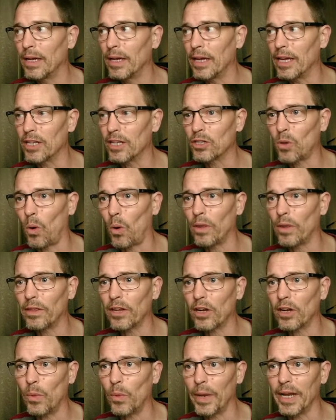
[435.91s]
is on the
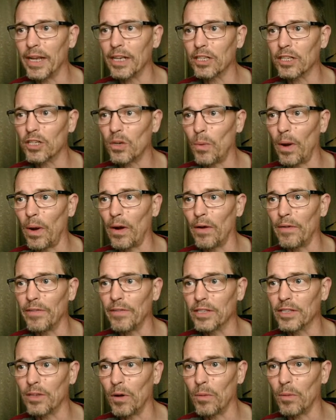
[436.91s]
queening square of
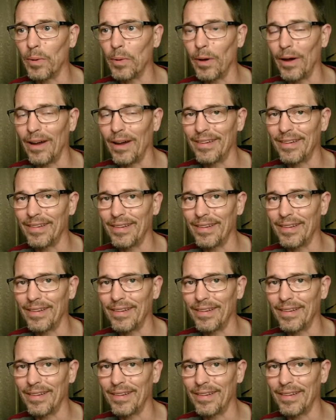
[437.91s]
its own pawn.